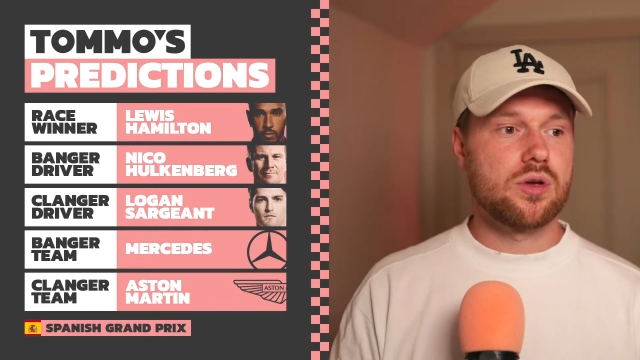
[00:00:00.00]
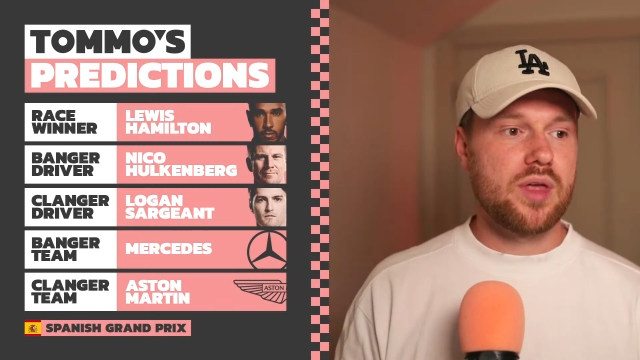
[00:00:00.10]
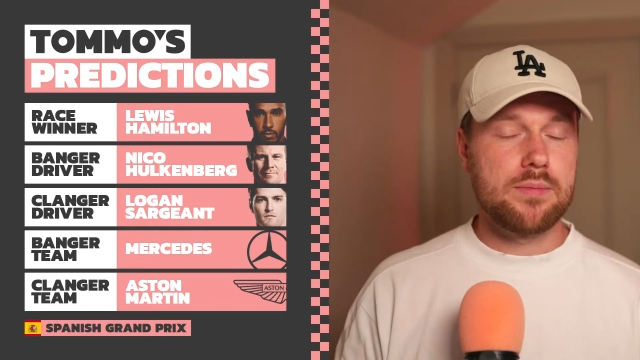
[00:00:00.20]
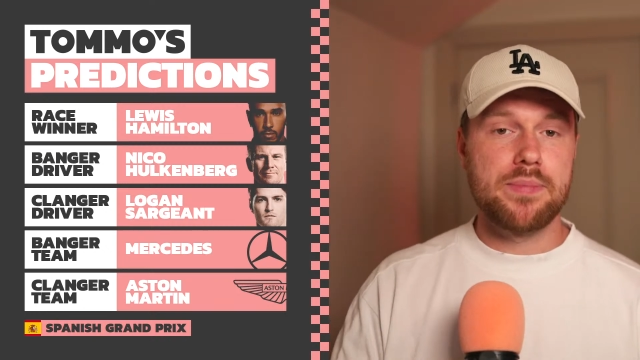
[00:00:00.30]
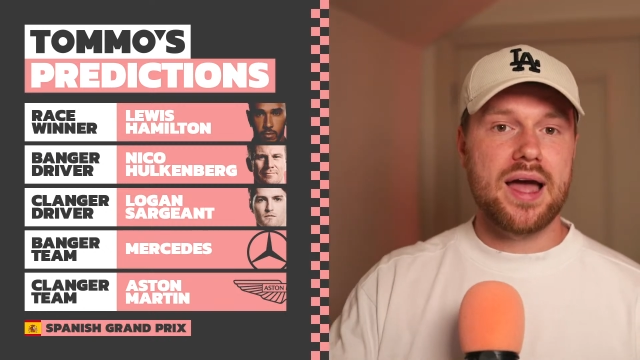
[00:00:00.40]
they
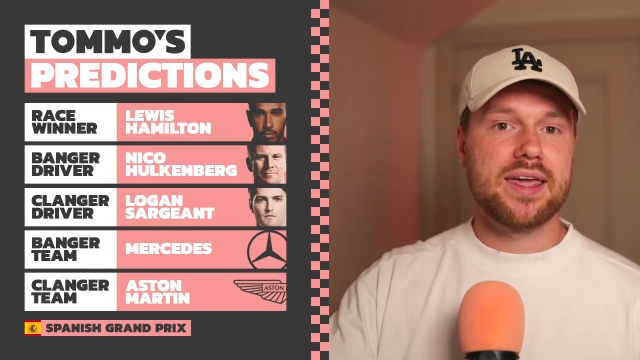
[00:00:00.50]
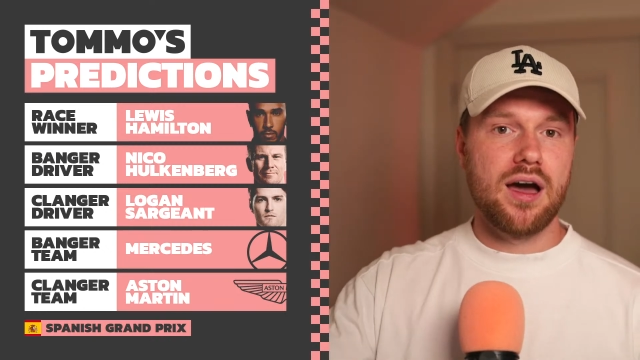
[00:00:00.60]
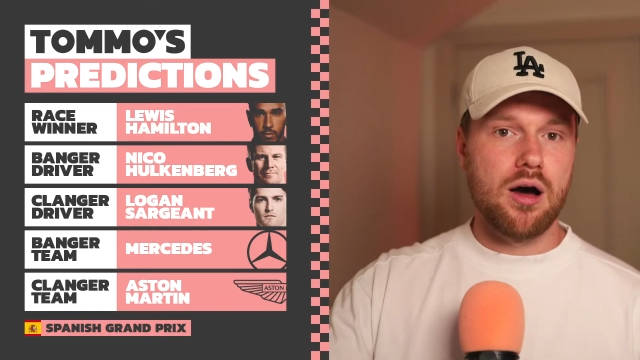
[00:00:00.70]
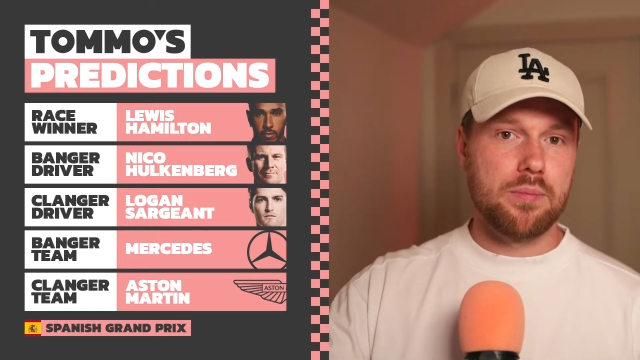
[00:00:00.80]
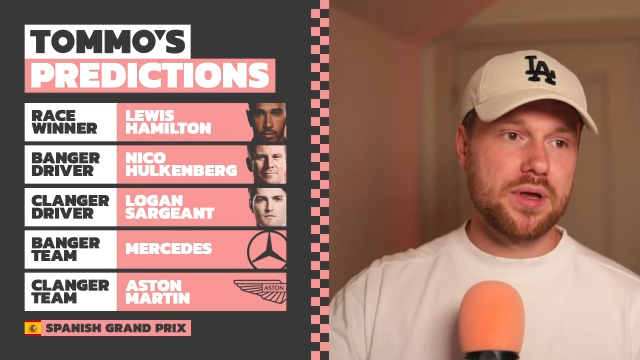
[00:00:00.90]
back it
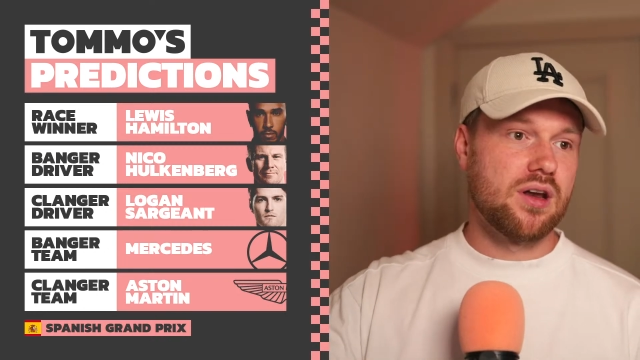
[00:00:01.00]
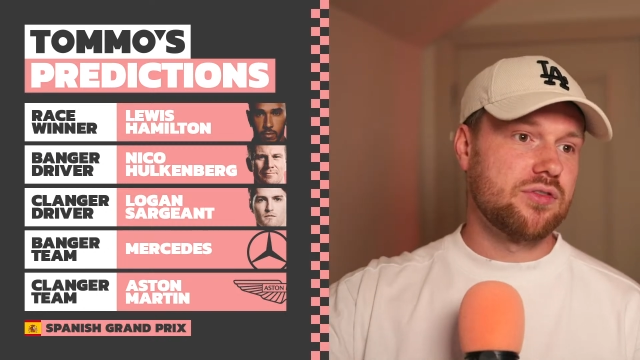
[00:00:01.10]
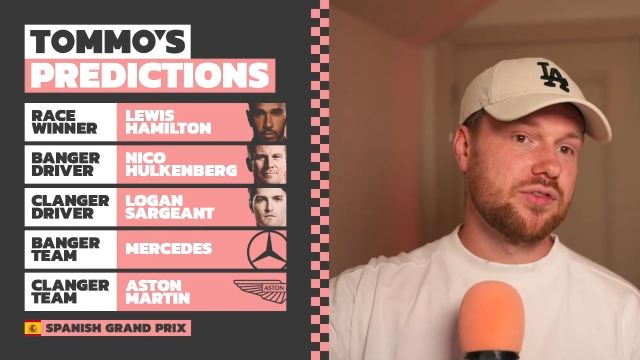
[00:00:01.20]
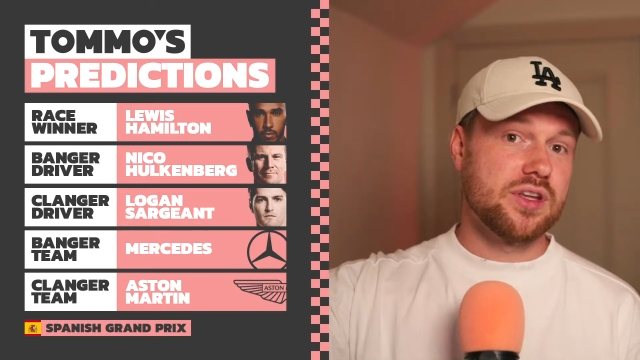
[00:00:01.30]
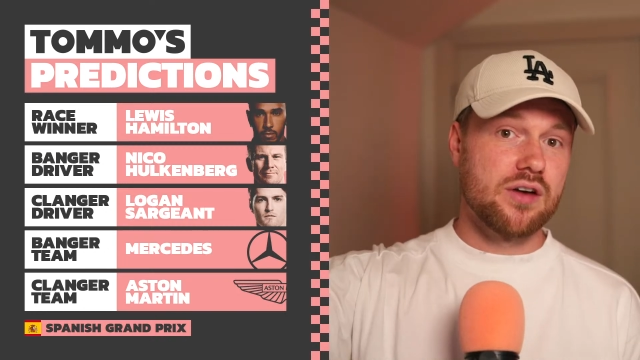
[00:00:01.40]
up enough
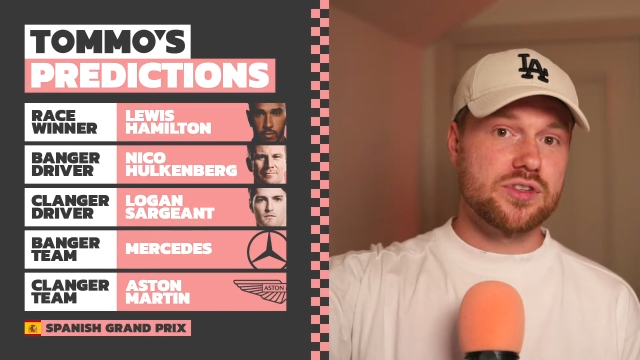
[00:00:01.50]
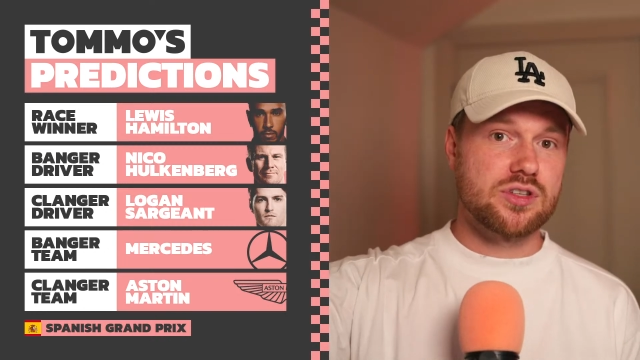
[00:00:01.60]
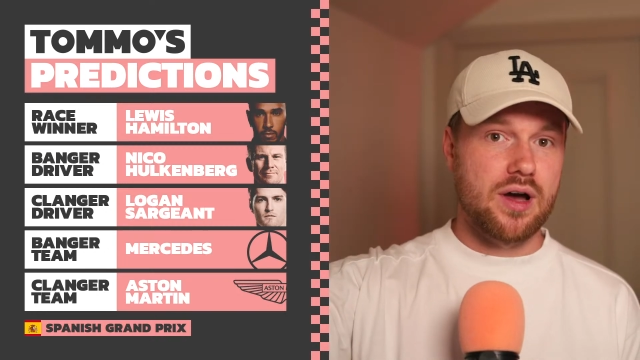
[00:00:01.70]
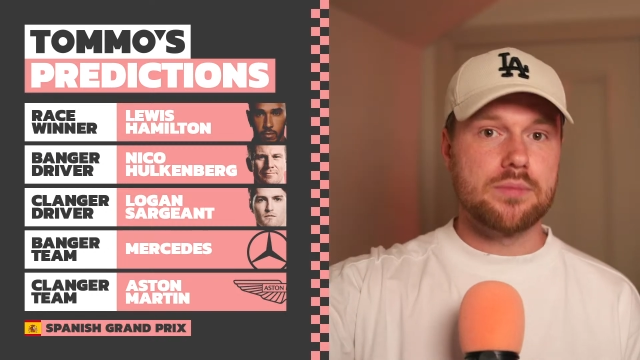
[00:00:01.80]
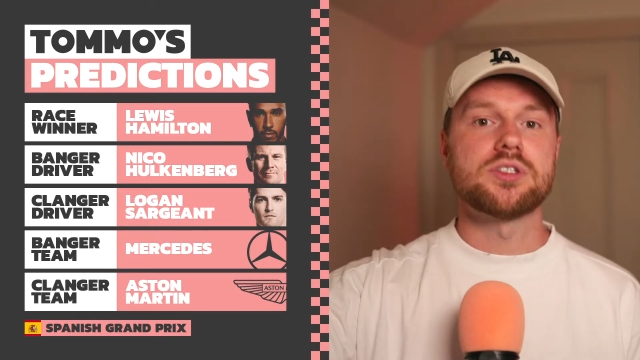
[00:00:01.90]
of the other
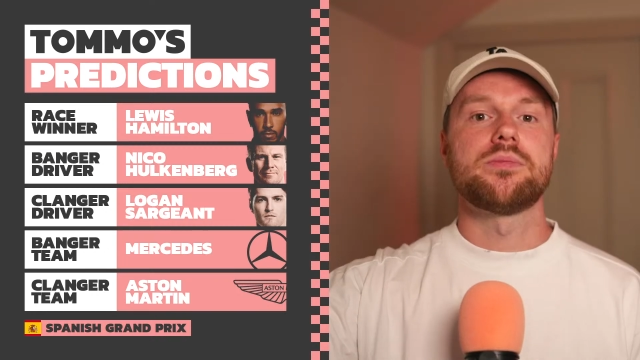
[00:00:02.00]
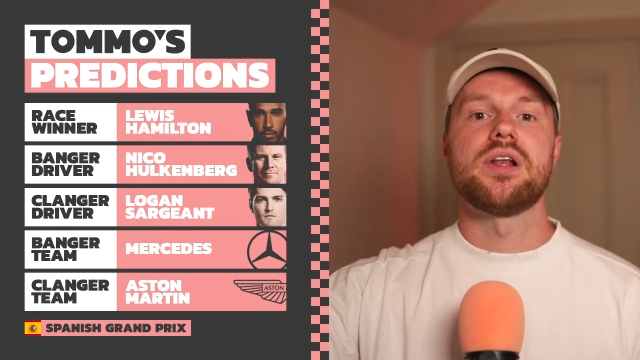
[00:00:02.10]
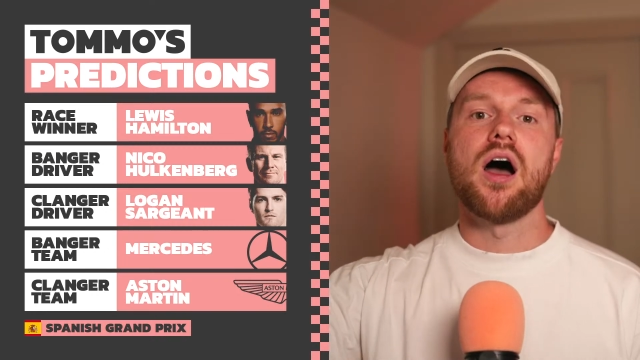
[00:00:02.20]
times to be like,